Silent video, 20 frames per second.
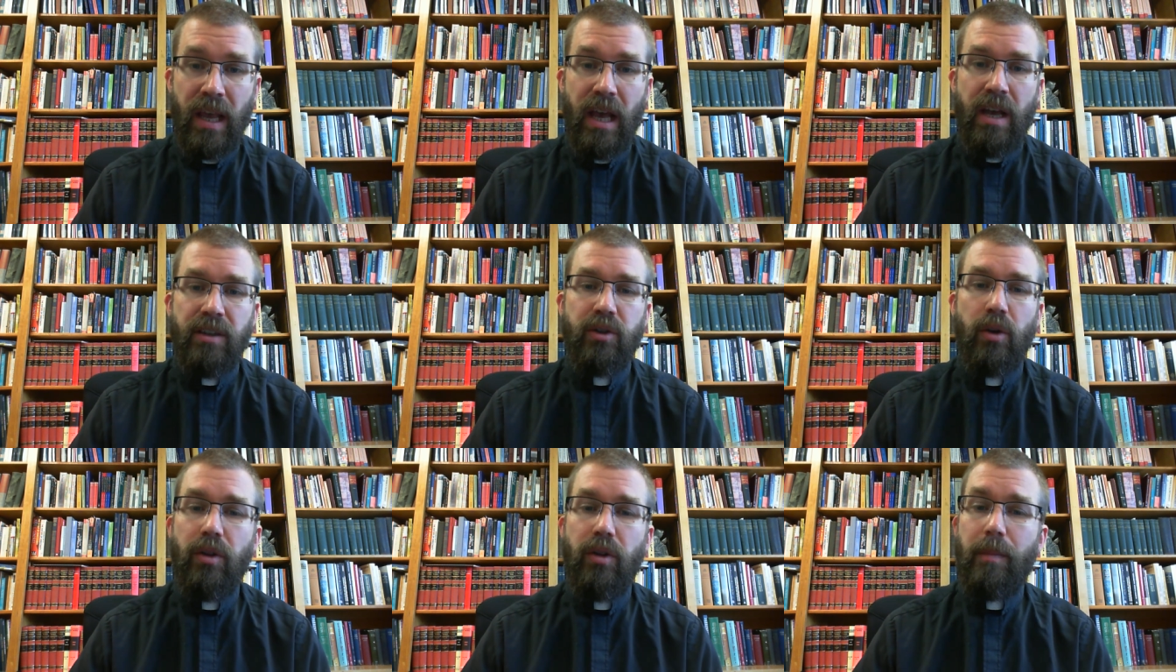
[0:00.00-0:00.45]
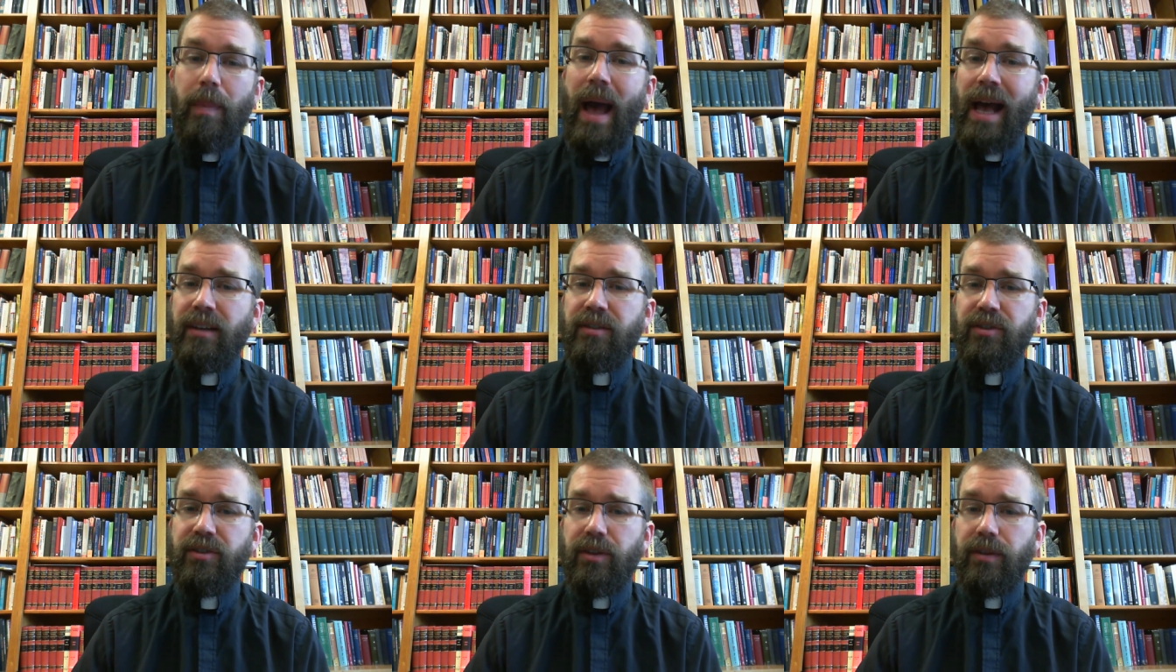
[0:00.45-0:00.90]
So the
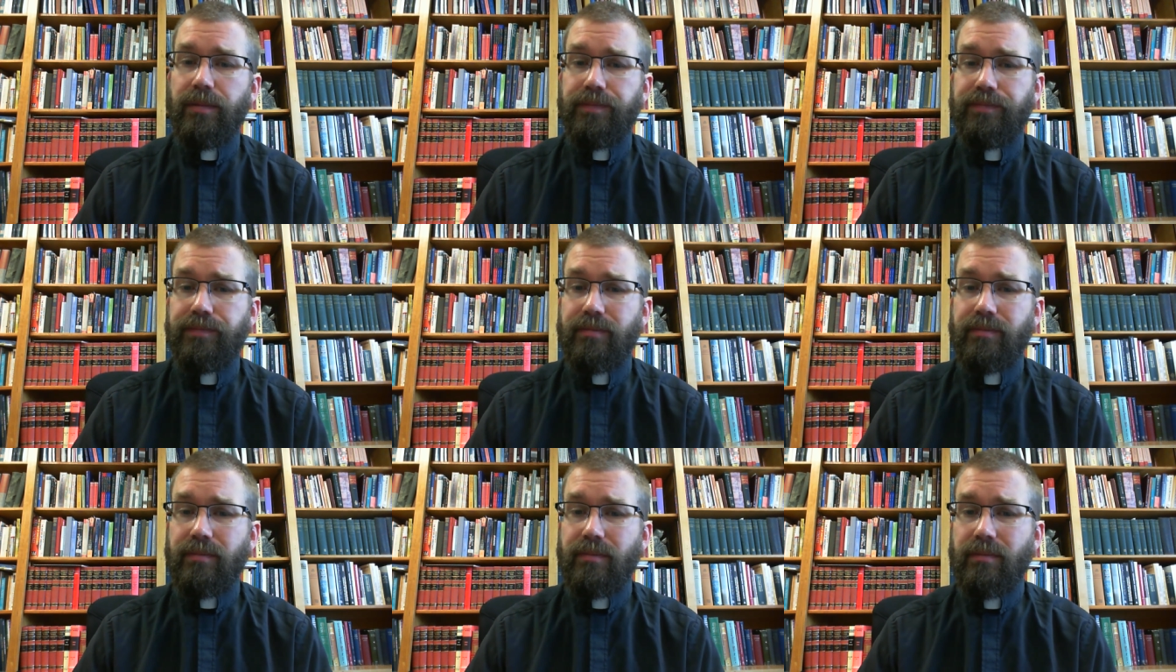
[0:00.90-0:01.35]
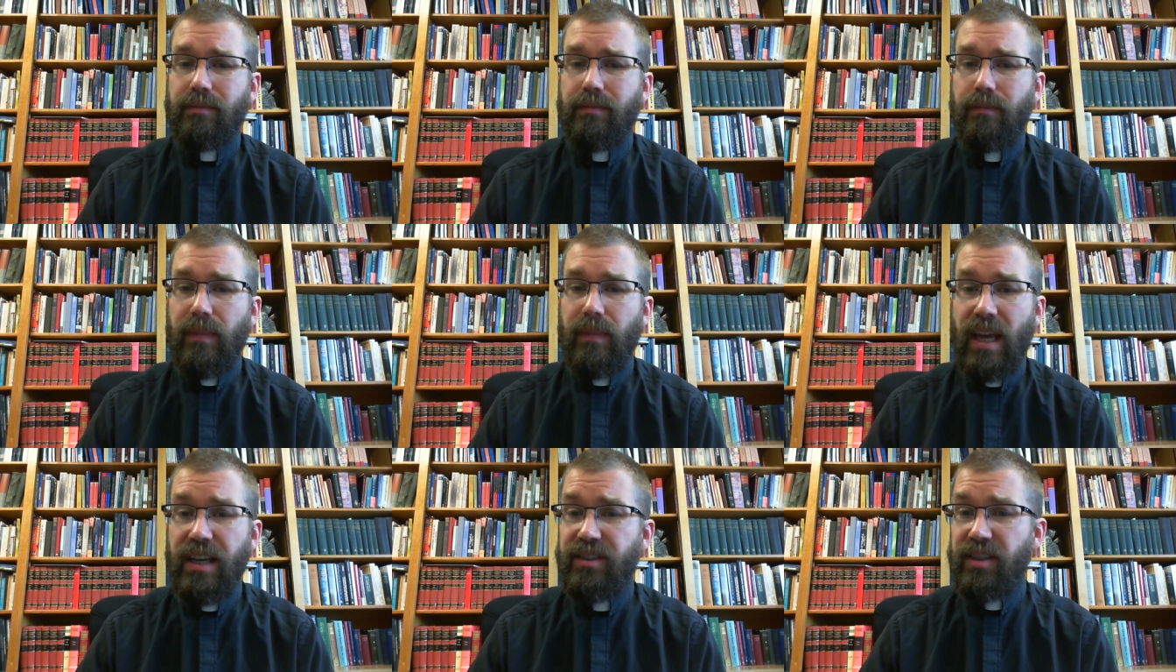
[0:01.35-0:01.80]
pastor,
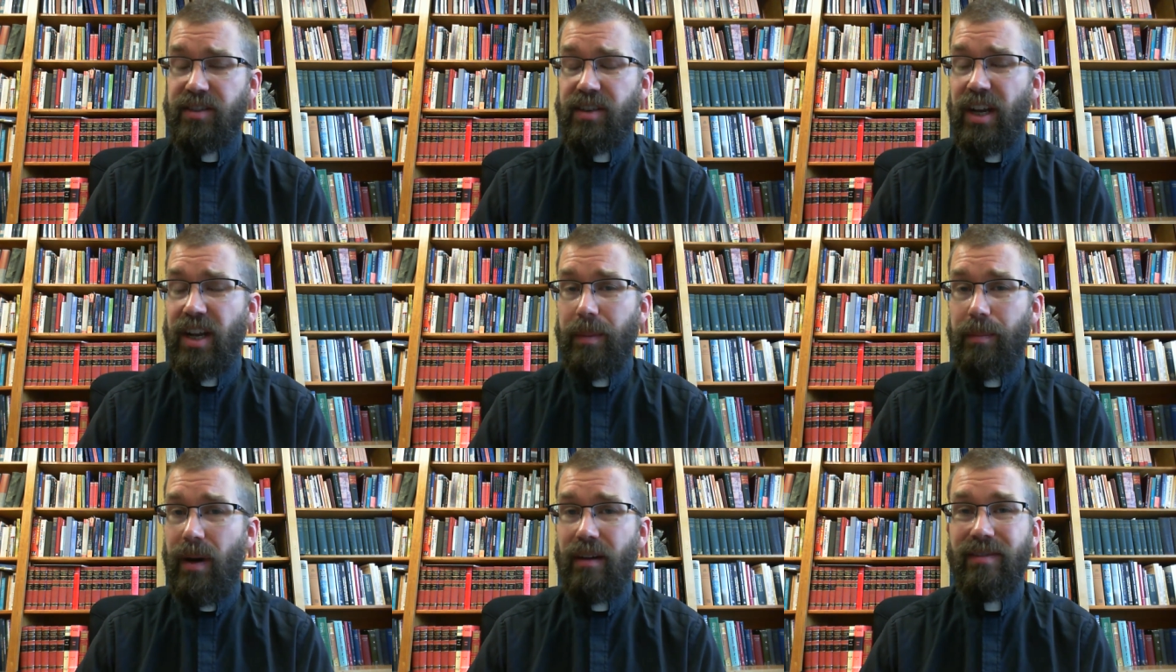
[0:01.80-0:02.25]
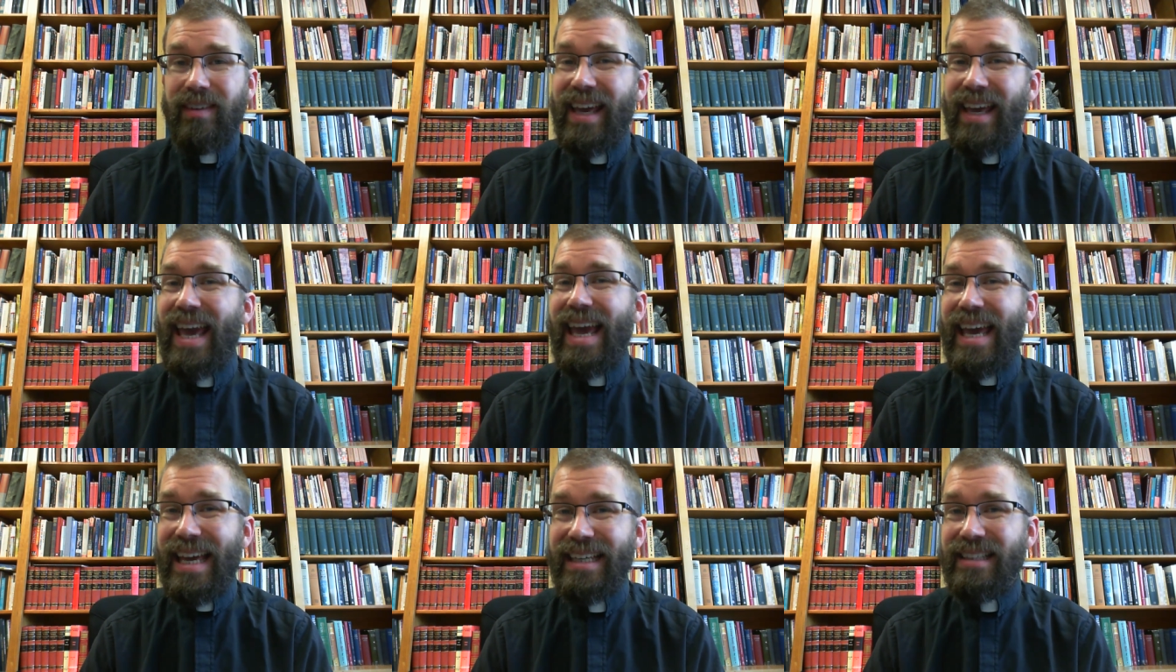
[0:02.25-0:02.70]
as I said above,
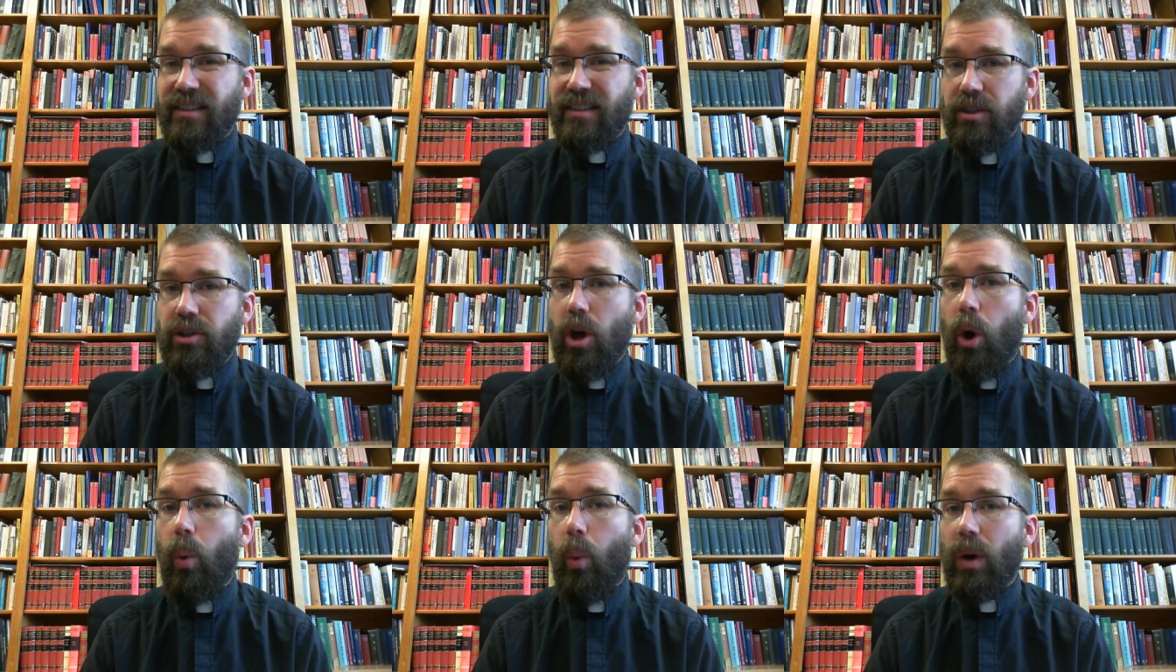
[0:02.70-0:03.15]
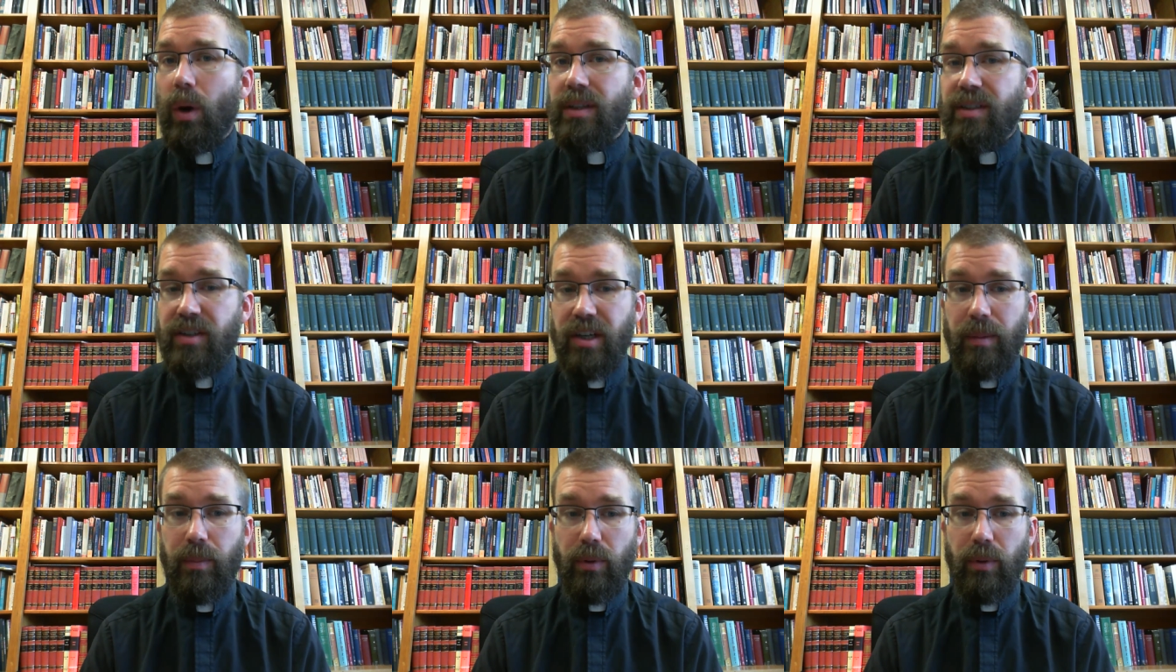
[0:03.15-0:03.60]
can't know
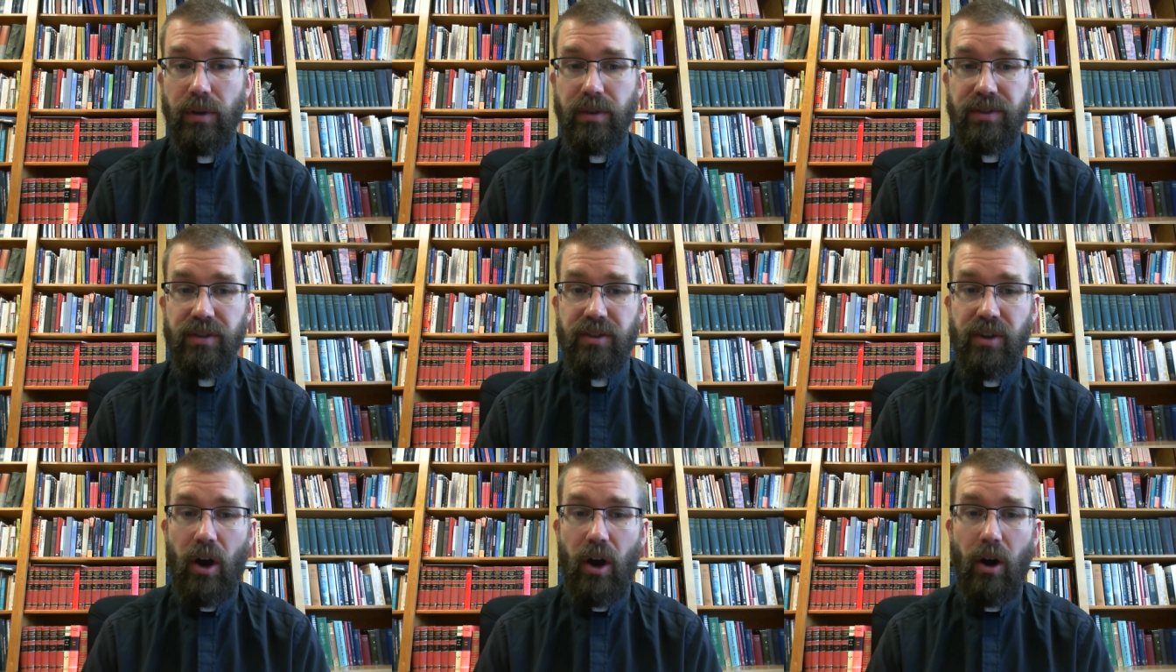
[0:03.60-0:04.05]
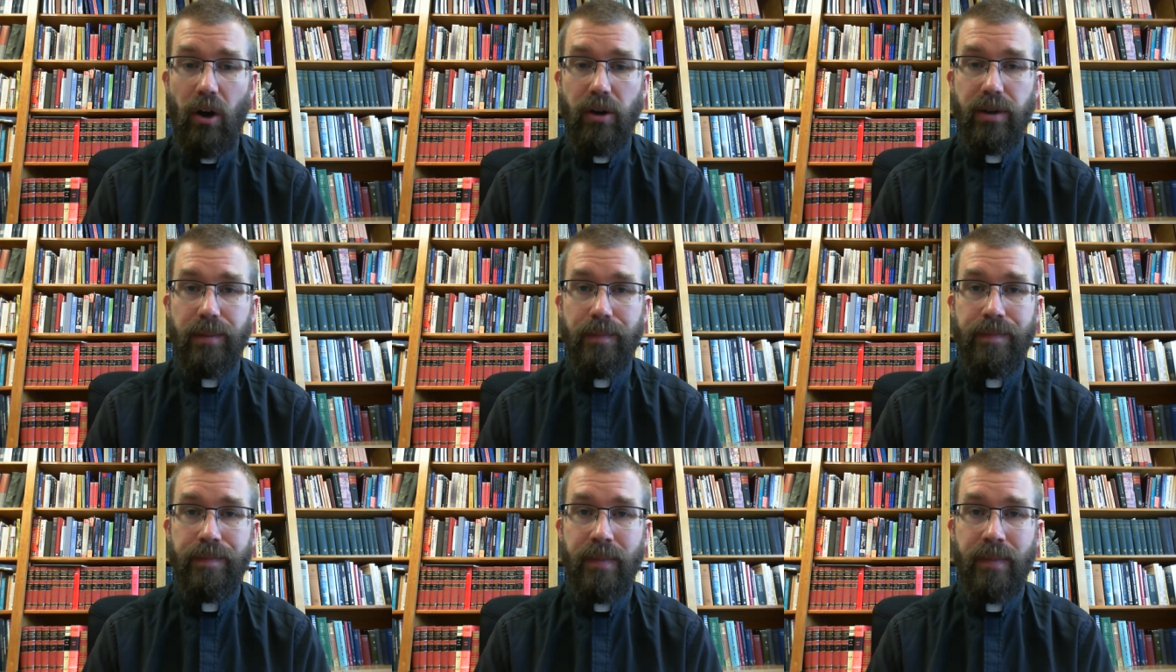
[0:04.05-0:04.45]
what's in a person's heart.